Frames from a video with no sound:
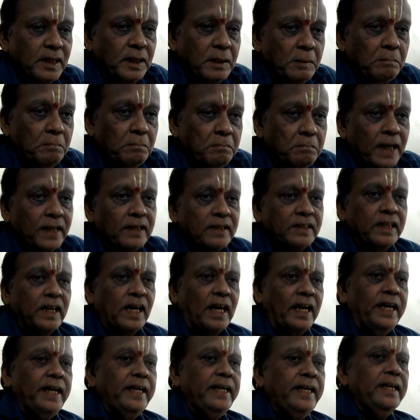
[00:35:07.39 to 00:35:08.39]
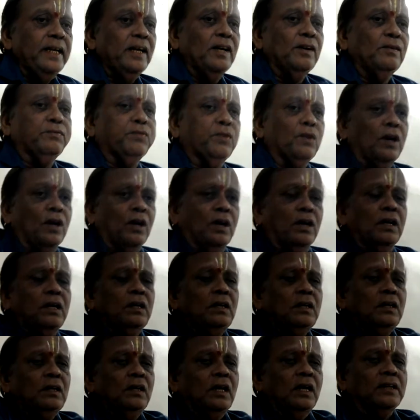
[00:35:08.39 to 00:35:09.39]
But the idea of law,
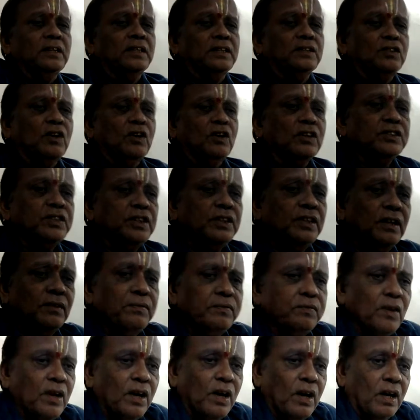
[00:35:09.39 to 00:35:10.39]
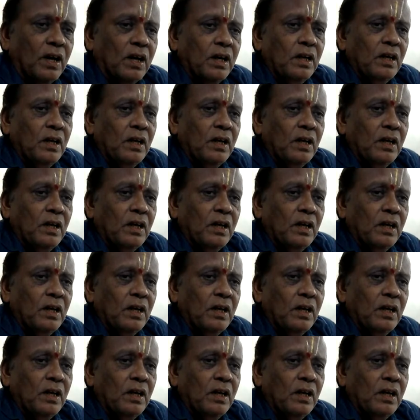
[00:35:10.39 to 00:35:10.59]
or the doctrine of law,